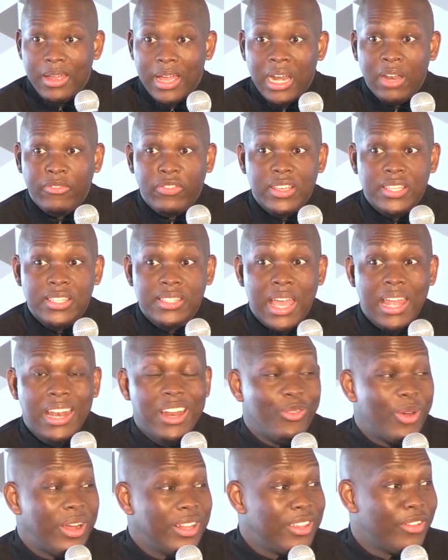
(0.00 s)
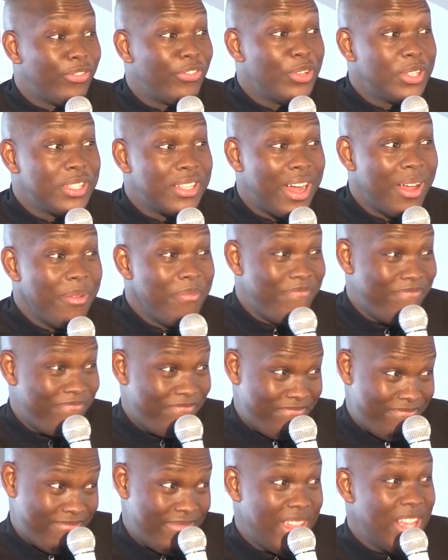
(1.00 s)
And if they're scaling right their first time,
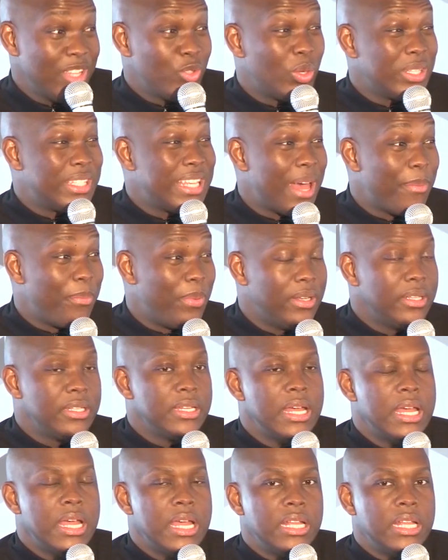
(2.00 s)
here's what's happened.